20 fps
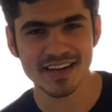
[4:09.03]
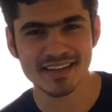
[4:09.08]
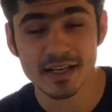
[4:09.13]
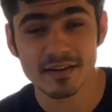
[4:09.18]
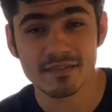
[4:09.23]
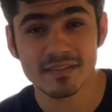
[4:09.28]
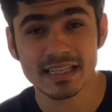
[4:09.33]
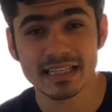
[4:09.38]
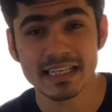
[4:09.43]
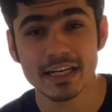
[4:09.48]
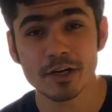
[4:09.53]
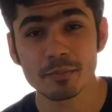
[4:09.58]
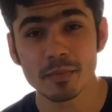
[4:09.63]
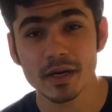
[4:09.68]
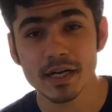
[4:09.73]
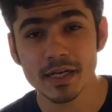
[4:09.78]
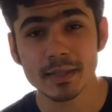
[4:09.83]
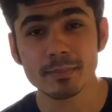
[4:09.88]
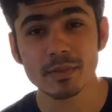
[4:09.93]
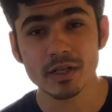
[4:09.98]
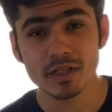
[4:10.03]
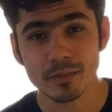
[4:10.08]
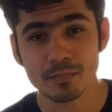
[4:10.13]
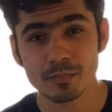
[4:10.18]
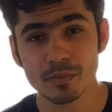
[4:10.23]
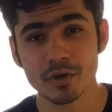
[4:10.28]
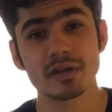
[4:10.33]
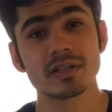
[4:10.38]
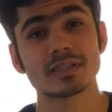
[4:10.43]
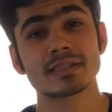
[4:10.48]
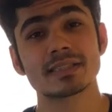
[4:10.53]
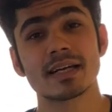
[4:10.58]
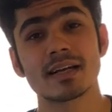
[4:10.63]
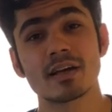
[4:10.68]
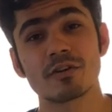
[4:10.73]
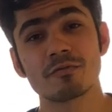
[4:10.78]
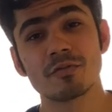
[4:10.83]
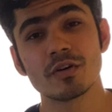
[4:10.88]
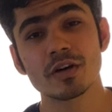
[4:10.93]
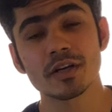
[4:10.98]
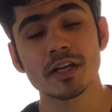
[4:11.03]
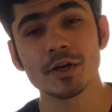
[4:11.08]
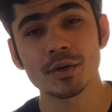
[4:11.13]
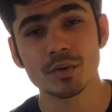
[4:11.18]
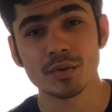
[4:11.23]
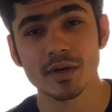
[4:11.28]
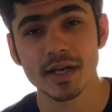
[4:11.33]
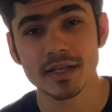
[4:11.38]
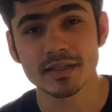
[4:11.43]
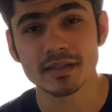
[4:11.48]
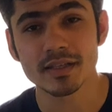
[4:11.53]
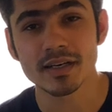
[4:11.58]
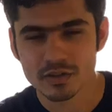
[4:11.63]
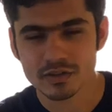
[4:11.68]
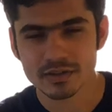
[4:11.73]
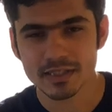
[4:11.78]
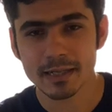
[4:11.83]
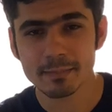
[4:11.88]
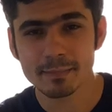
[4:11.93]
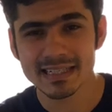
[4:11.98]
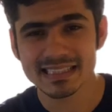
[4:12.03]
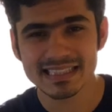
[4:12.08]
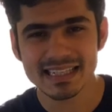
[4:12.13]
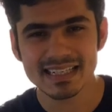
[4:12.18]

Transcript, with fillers: we need multiple computers that are working together that basically